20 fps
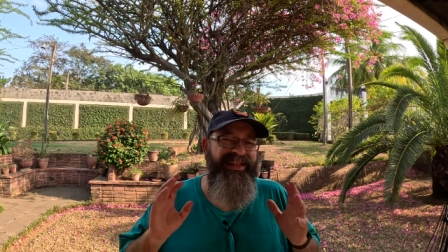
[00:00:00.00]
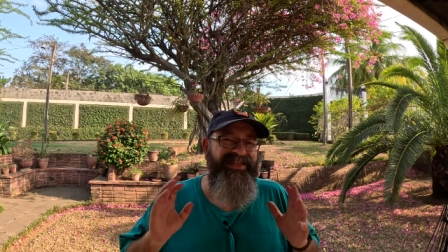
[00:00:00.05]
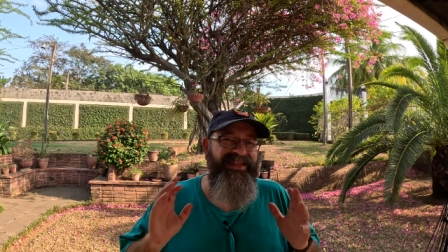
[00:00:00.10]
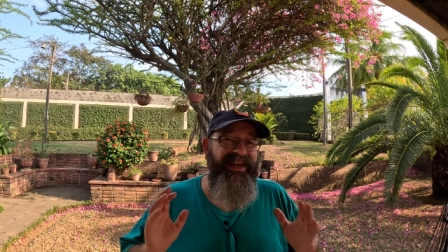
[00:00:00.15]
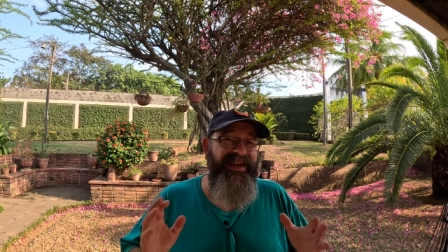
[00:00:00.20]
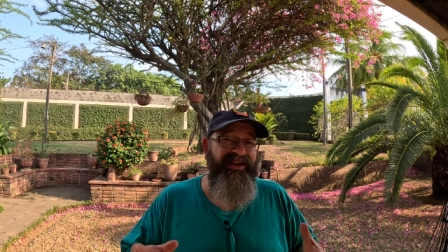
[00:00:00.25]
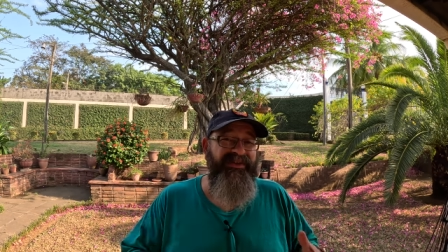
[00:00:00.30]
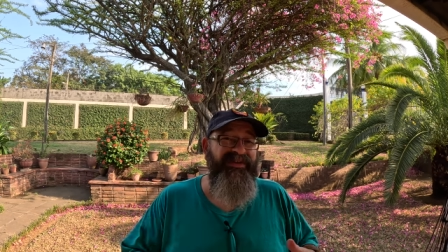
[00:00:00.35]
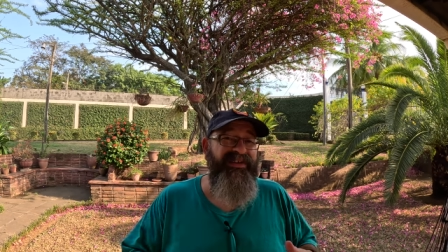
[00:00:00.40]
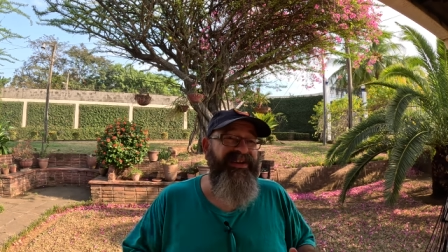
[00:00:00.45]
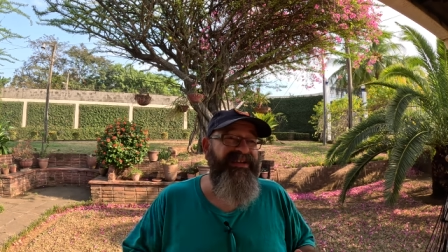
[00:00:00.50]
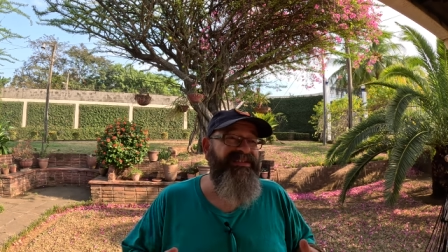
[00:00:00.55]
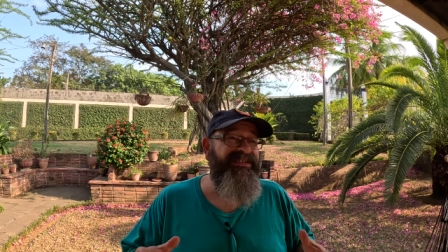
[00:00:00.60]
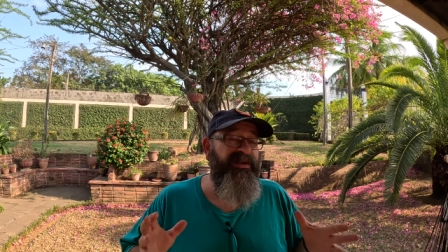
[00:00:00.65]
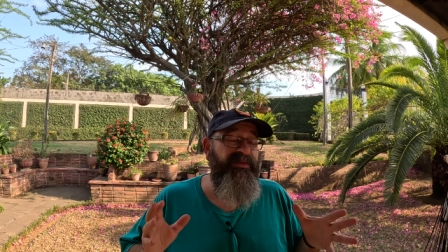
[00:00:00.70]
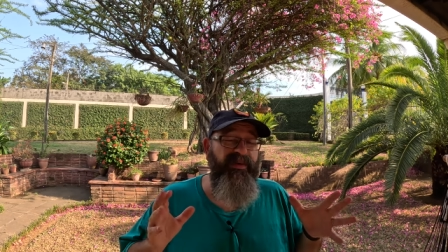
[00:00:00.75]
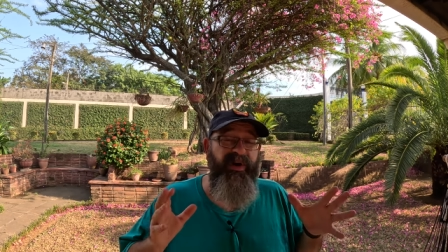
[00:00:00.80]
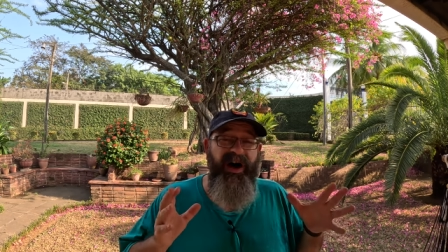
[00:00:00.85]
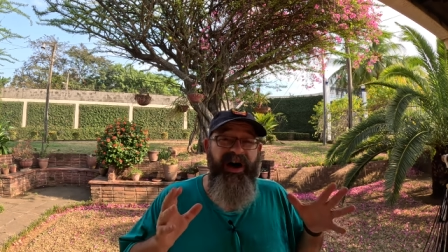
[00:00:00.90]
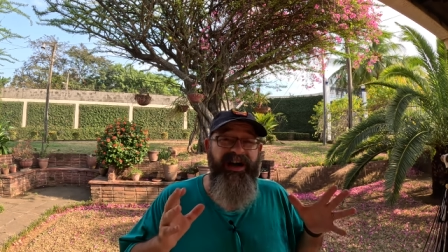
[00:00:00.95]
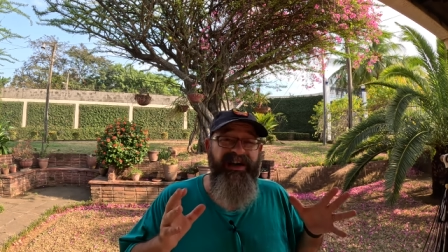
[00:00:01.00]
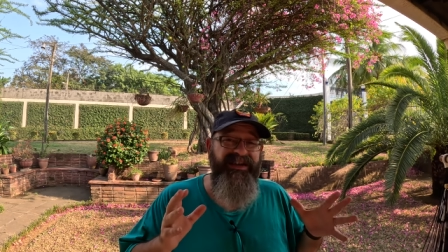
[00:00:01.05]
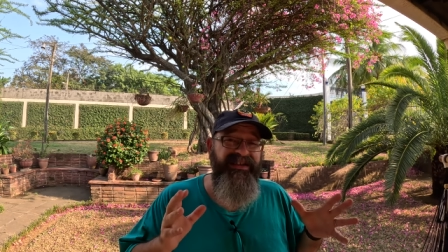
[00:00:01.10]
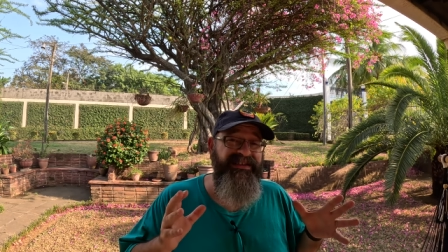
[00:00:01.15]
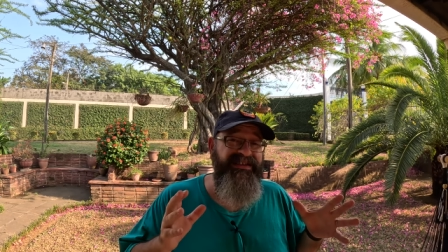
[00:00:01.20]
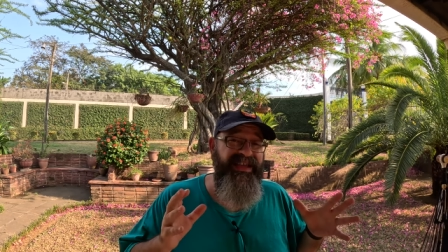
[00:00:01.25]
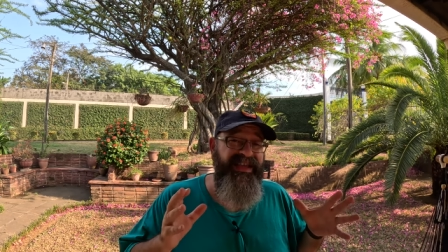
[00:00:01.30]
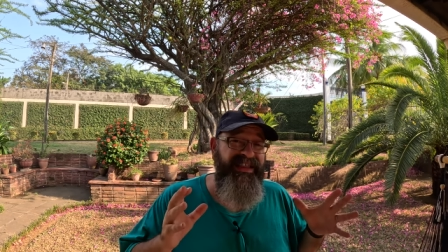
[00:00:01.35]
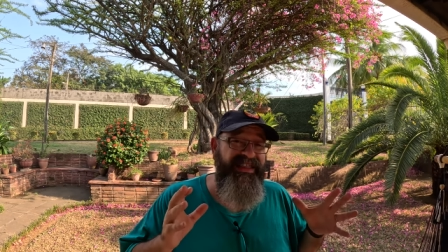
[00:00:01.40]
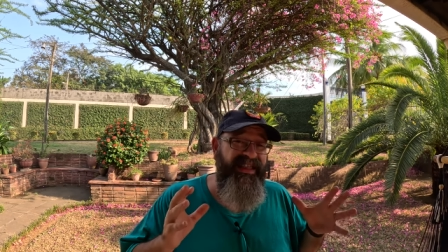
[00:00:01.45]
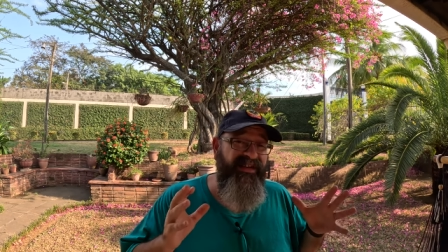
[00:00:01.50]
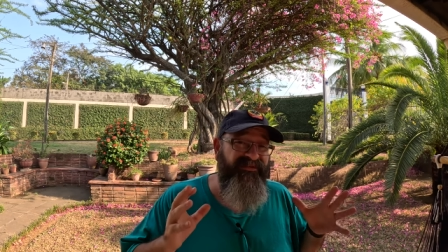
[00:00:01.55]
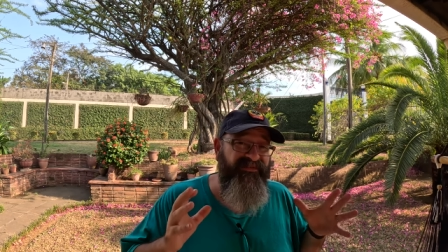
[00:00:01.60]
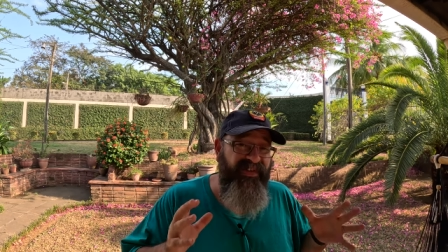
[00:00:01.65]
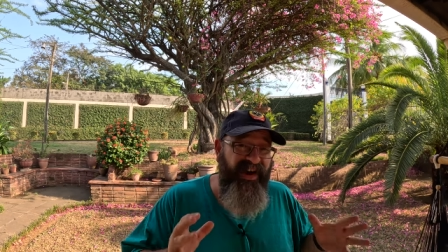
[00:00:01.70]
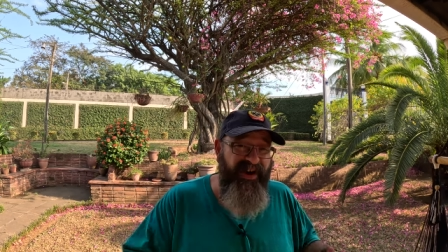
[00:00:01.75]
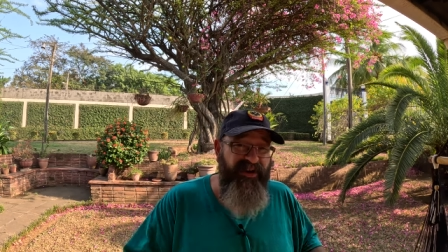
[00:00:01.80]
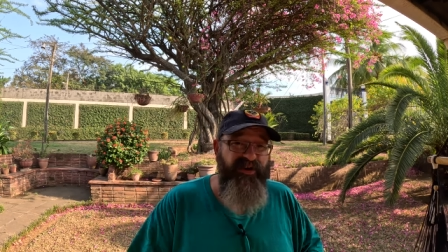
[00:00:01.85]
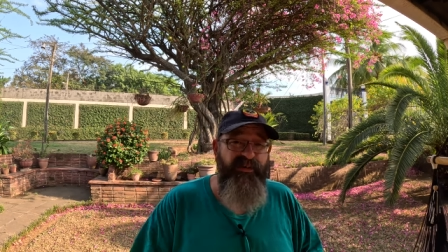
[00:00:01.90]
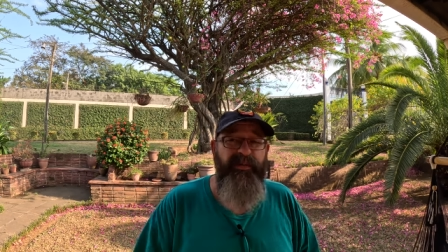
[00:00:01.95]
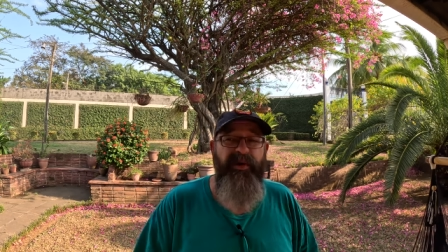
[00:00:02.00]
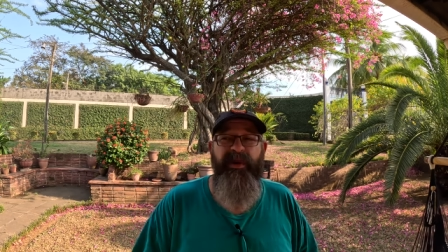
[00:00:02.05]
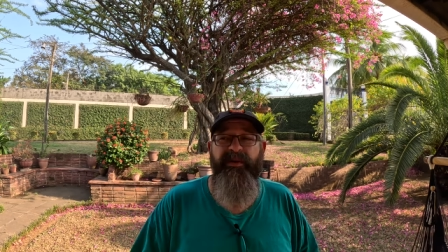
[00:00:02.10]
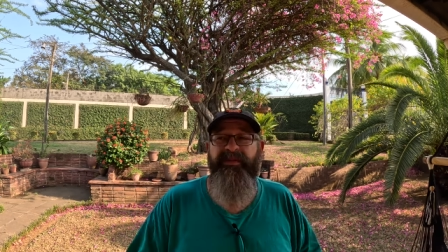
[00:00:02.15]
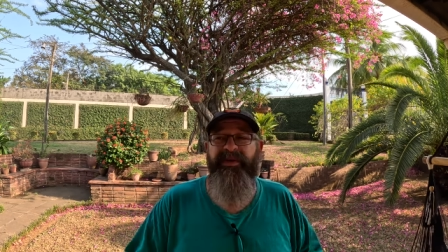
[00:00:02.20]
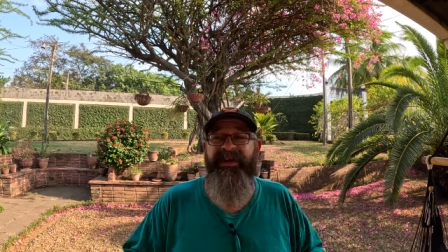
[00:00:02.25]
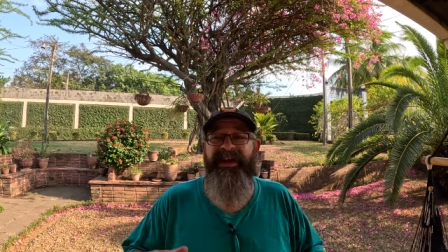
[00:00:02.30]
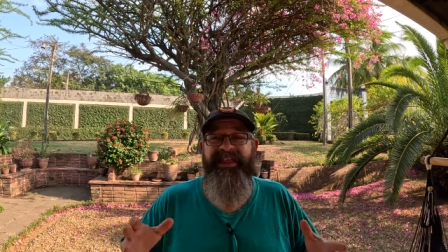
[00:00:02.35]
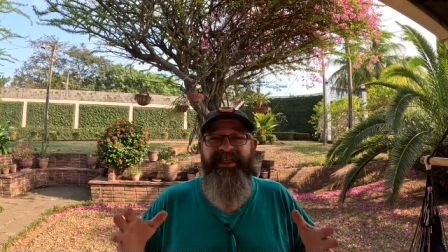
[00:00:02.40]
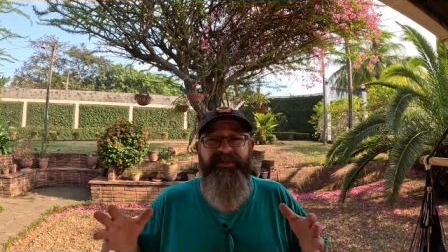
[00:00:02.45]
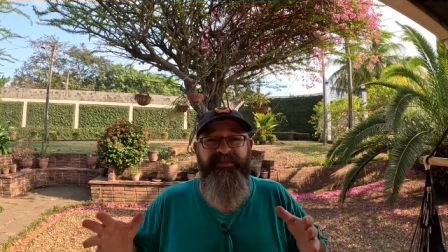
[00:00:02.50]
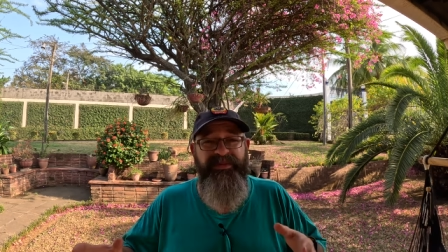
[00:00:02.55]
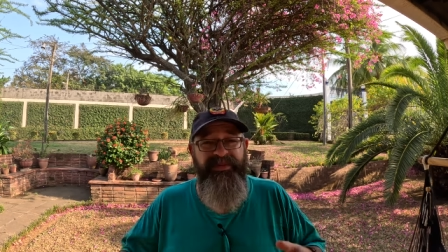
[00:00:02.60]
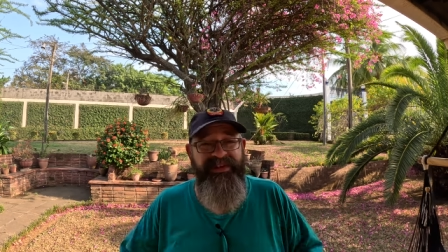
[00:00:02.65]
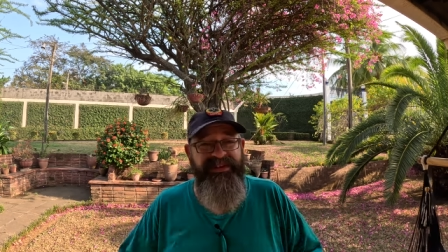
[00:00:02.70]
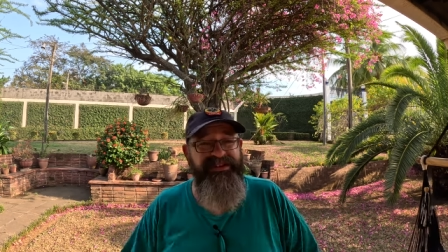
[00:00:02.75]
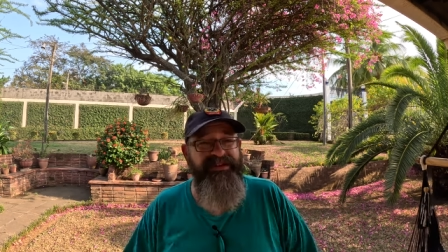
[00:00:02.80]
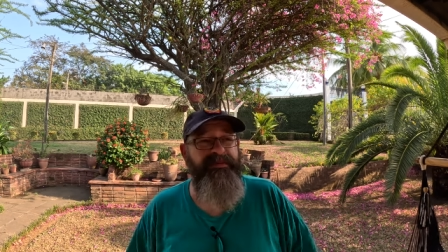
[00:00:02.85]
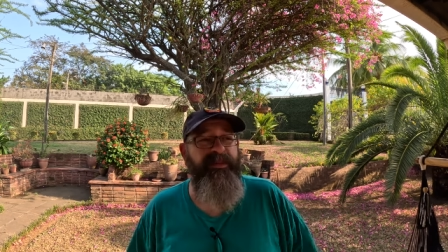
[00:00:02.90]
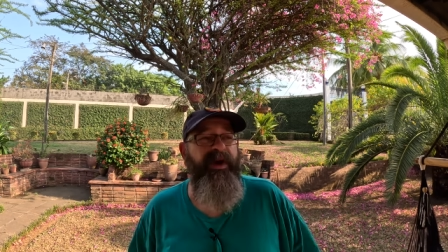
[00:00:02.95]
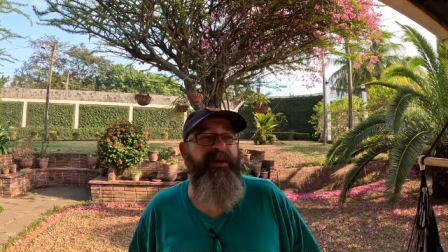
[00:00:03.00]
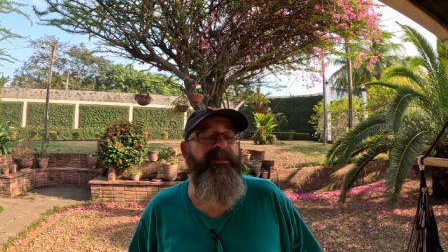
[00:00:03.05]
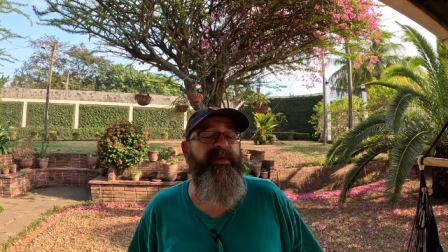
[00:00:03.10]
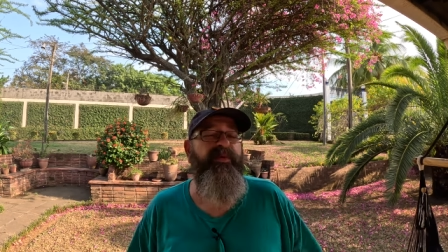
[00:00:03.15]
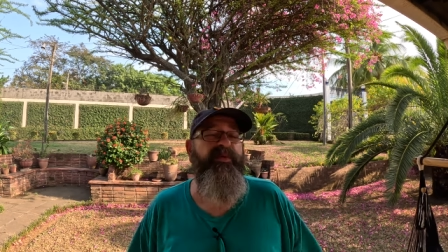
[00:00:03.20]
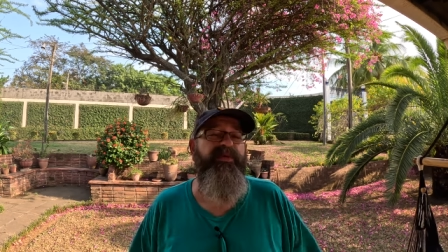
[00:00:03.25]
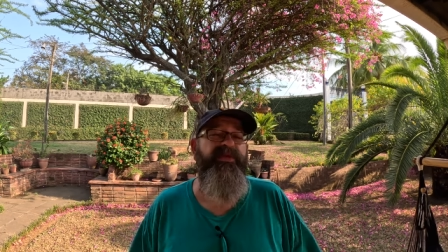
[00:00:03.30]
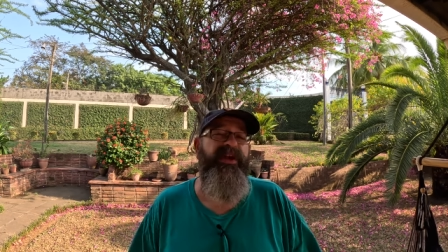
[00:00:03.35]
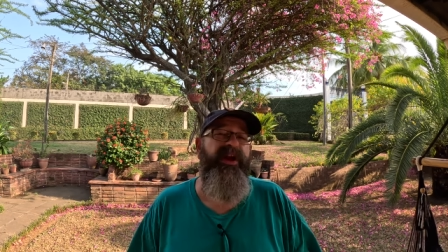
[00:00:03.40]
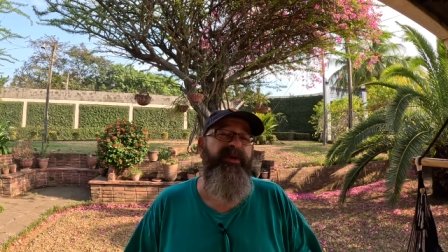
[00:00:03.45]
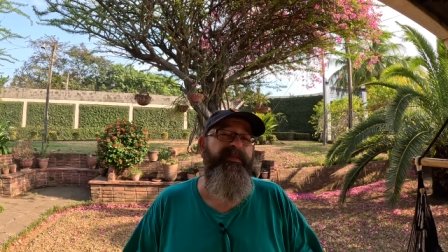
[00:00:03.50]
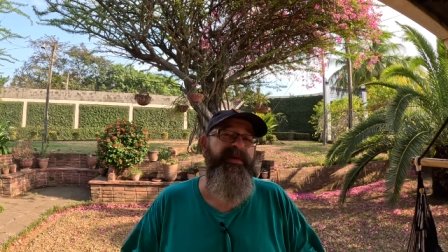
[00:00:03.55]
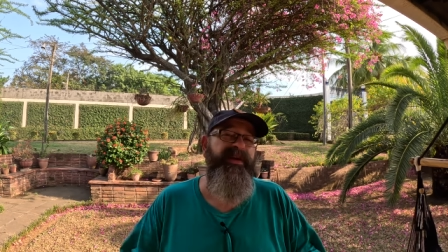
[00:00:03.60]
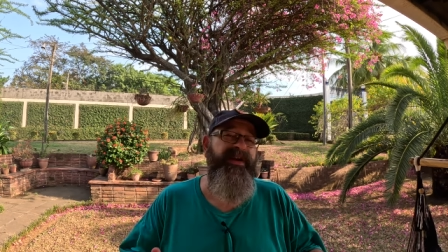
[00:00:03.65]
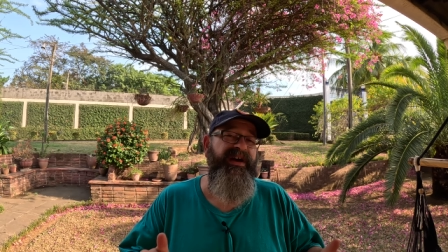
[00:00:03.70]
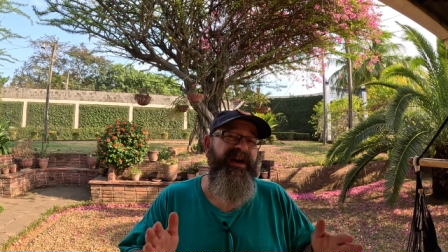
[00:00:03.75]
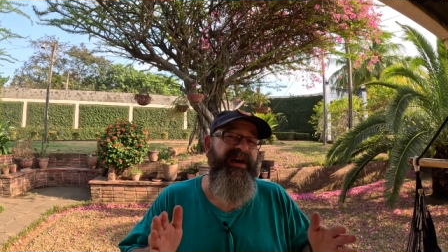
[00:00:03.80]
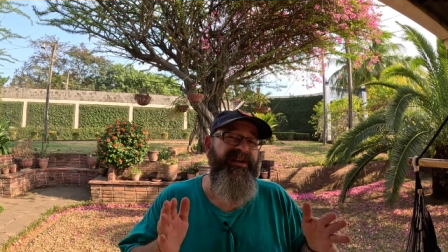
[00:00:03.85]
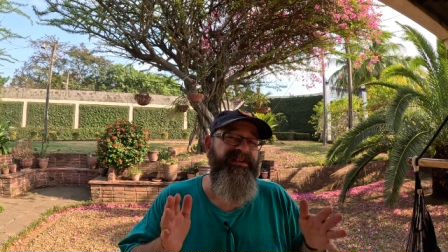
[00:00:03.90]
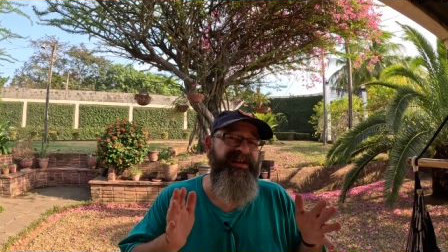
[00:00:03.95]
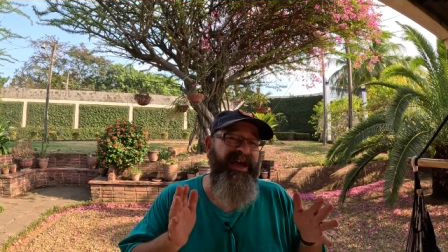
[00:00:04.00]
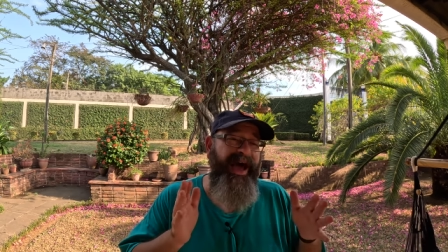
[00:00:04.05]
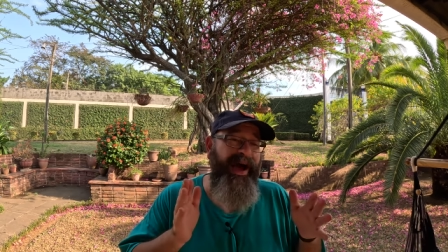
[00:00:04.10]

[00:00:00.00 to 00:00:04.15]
then I realized it was the fire department and the police department were there because